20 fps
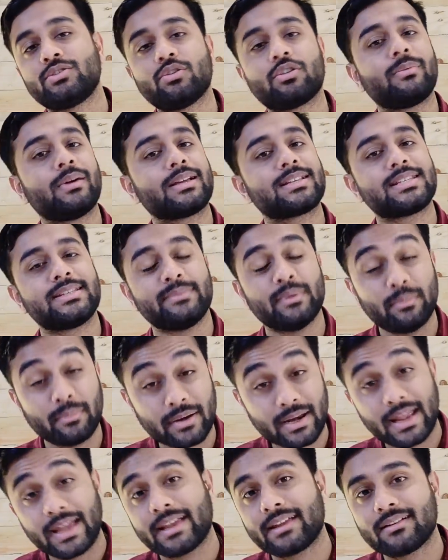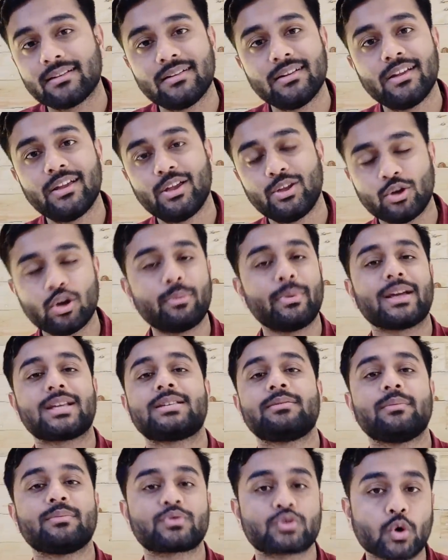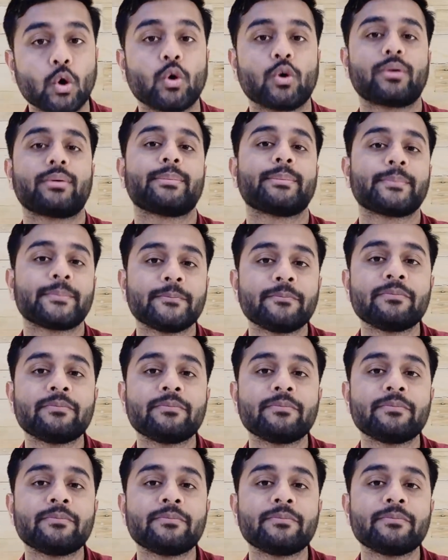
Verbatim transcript: your maximum rank, your maximum score.